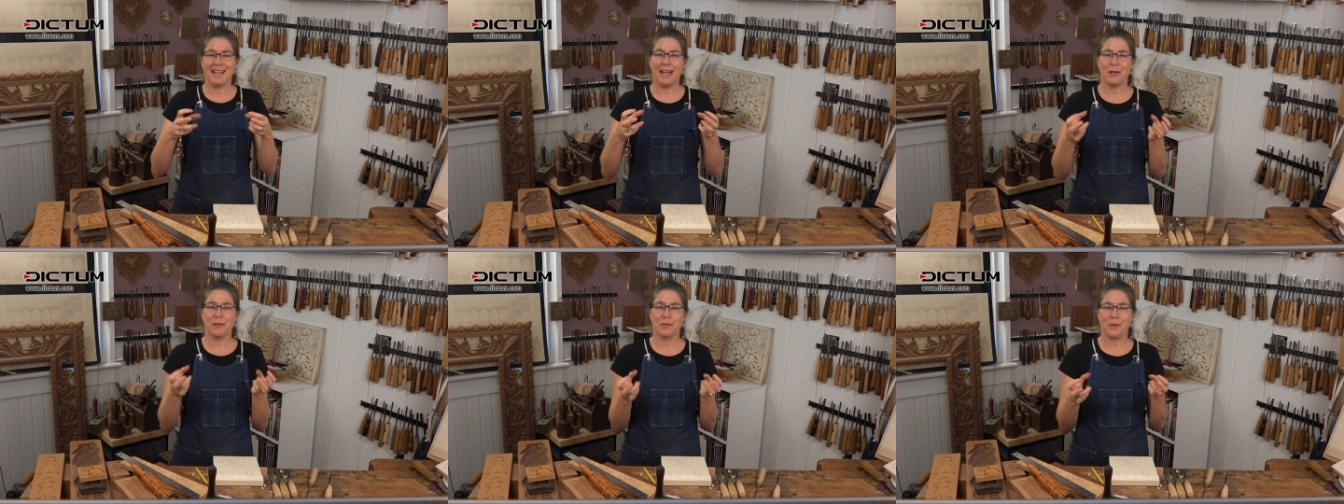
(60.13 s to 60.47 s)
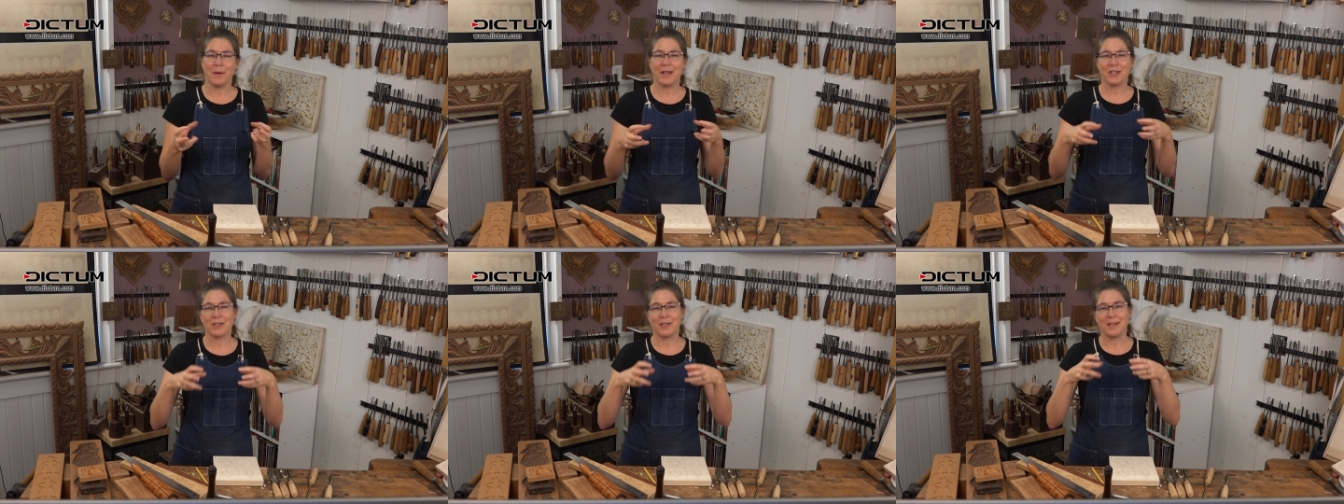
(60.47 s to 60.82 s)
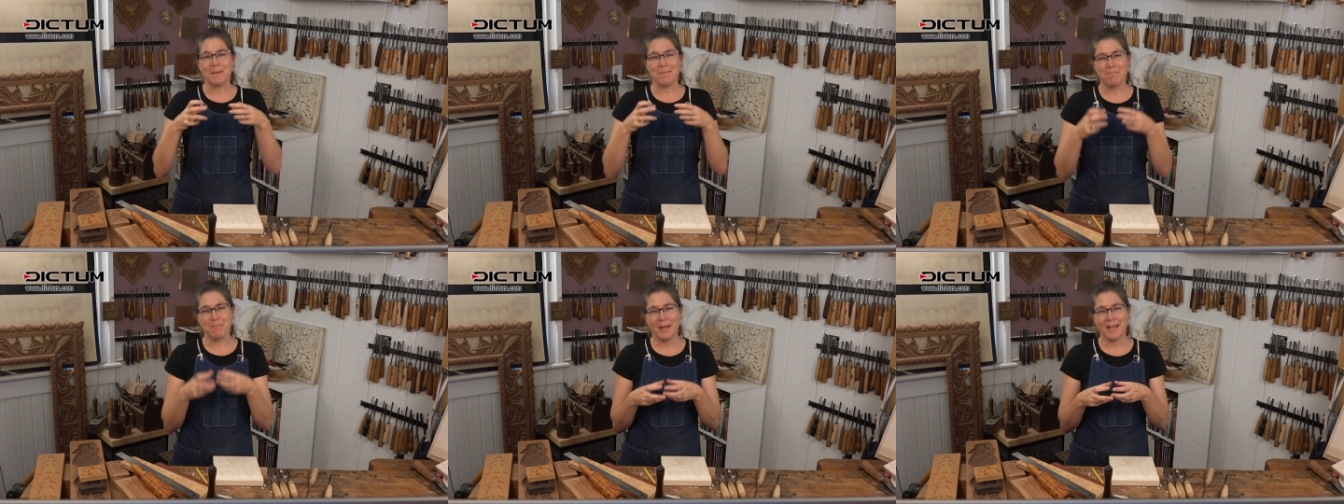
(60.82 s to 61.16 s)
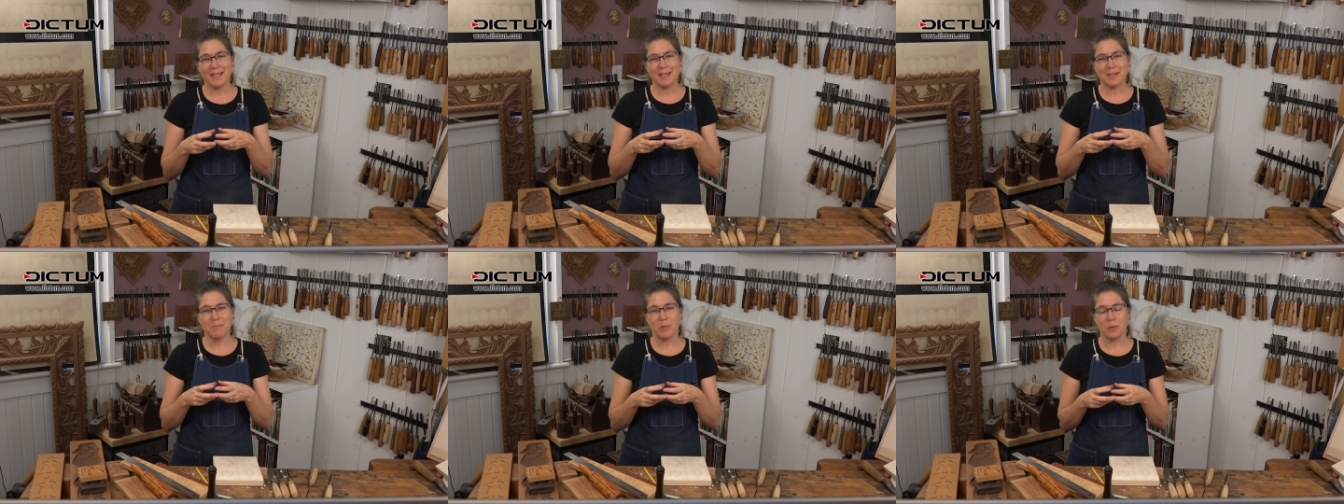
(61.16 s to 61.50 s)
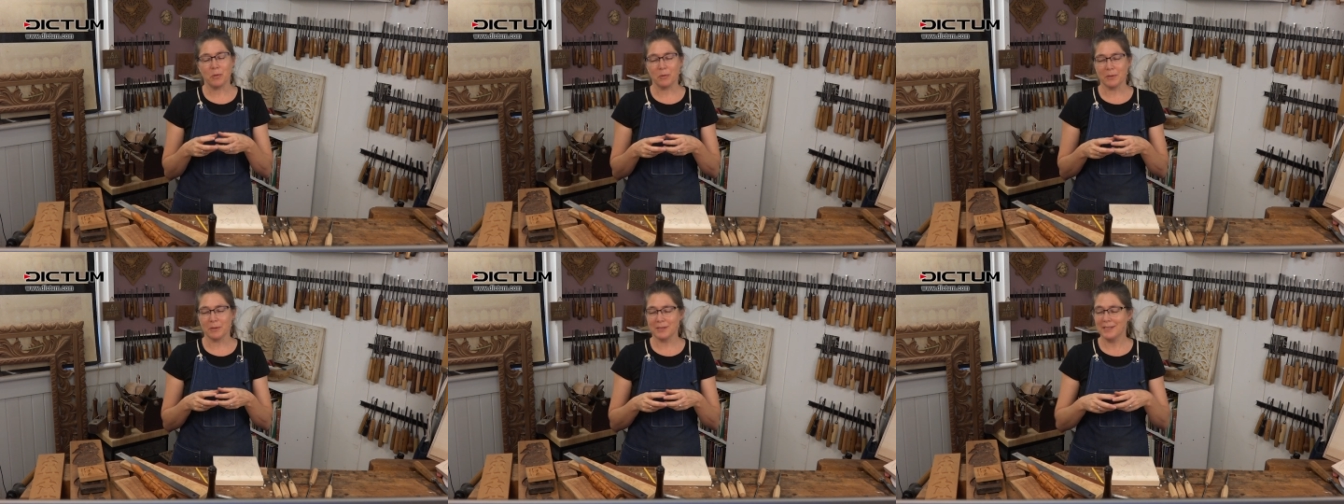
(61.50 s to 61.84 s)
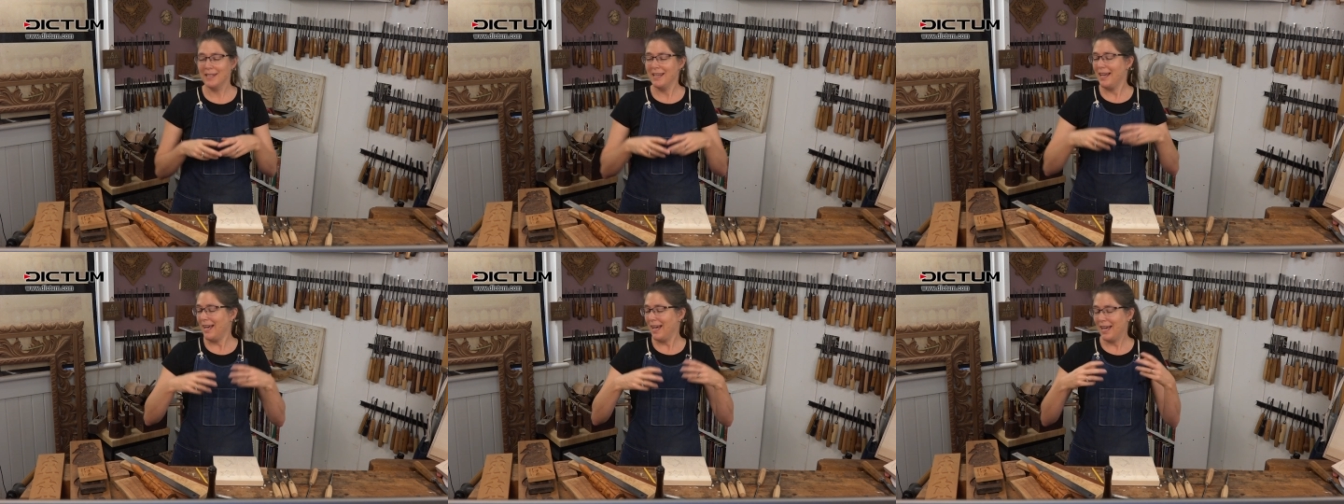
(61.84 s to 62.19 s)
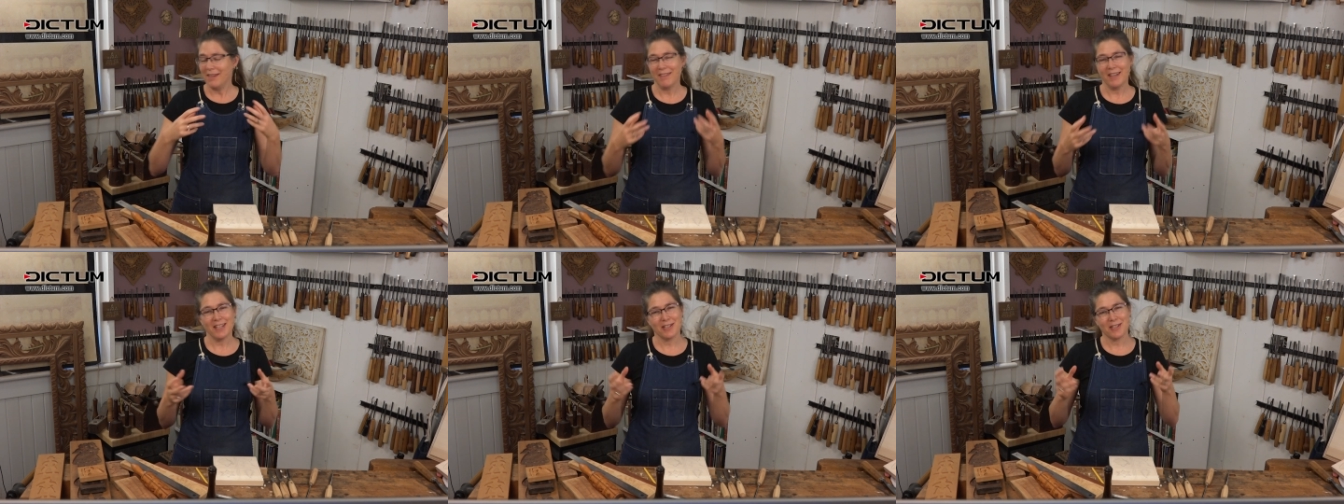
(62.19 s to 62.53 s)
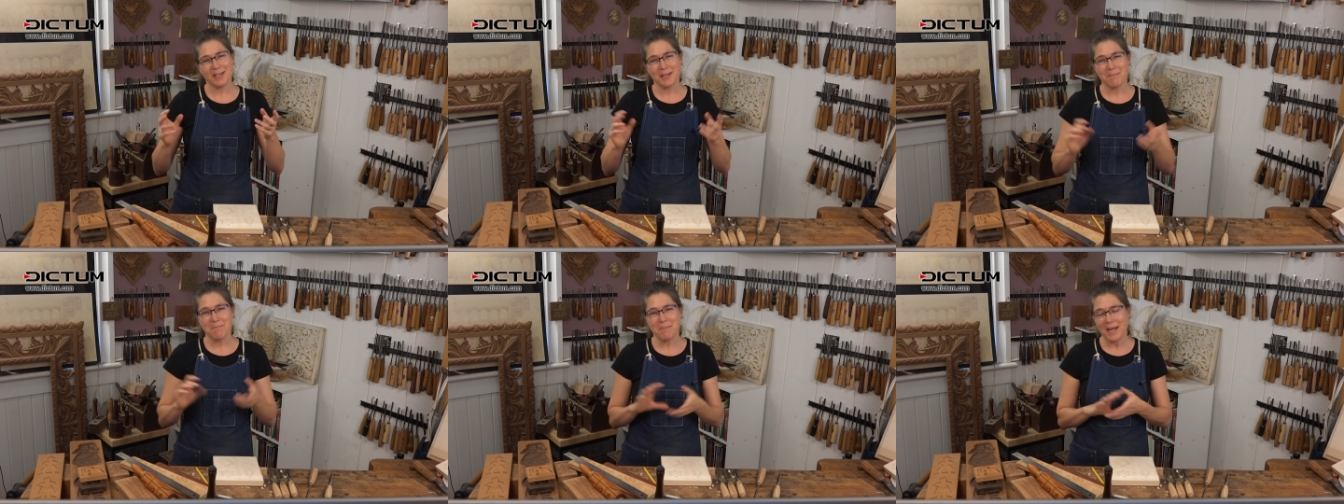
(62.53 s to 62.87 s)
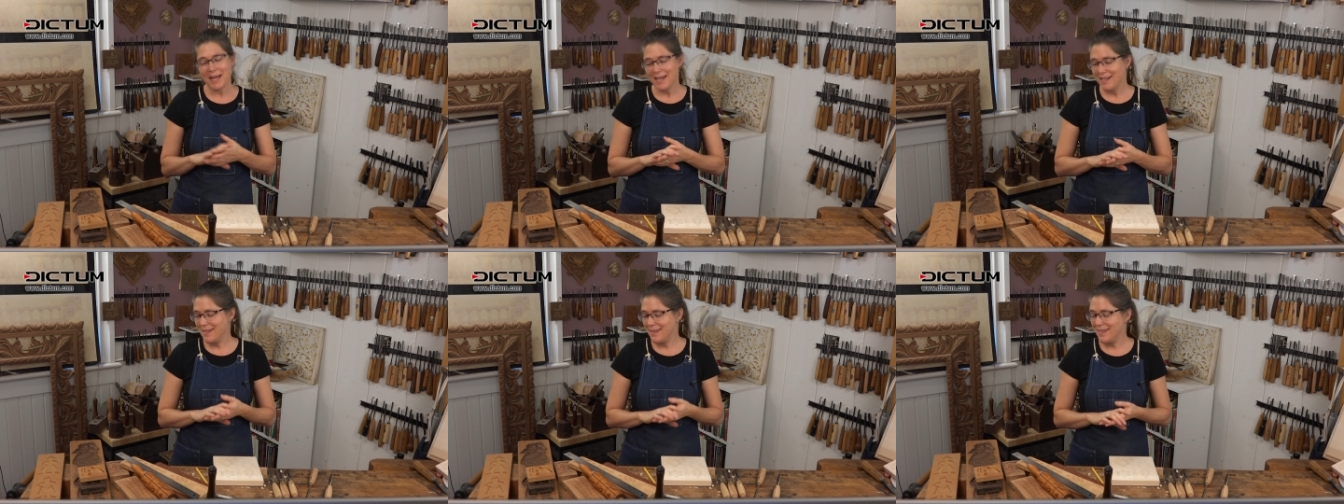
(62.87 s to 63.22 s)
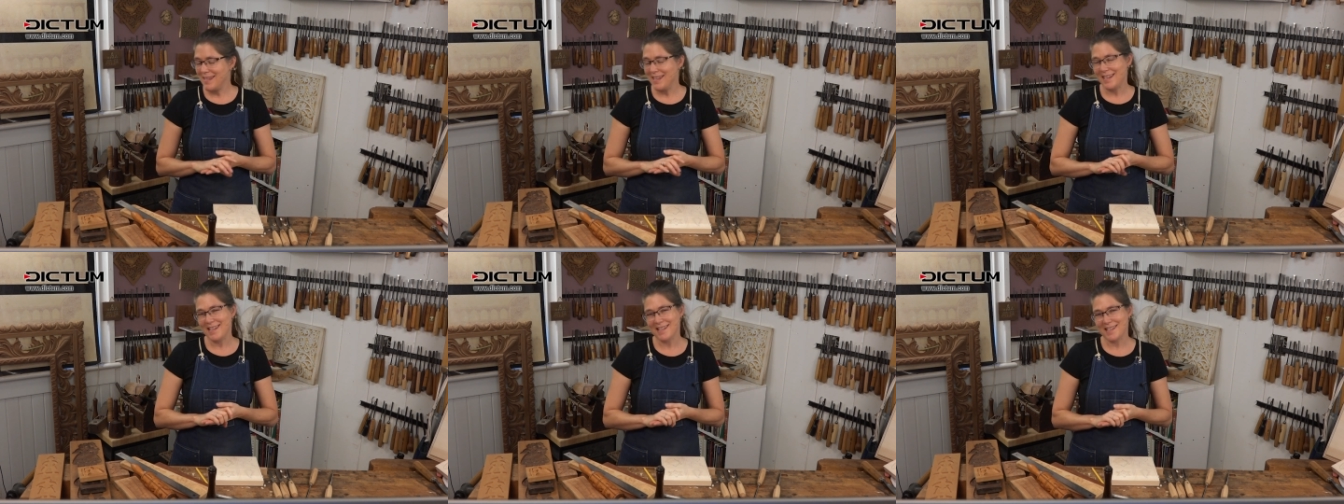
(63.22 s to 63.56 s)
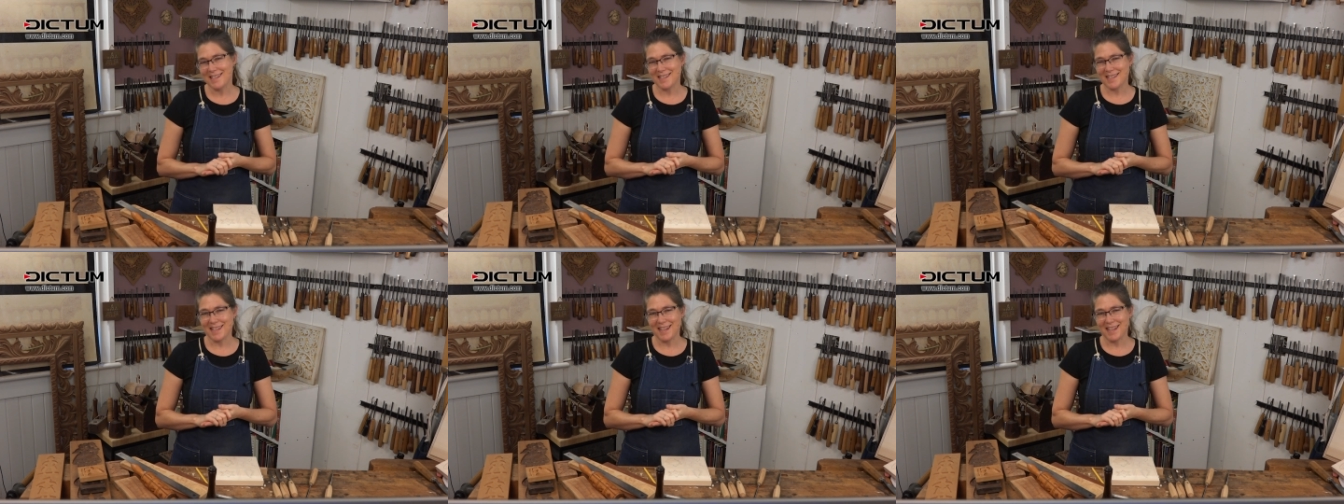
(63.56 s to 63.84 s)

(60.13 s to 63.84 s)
how to actually make the molds. I've actually made these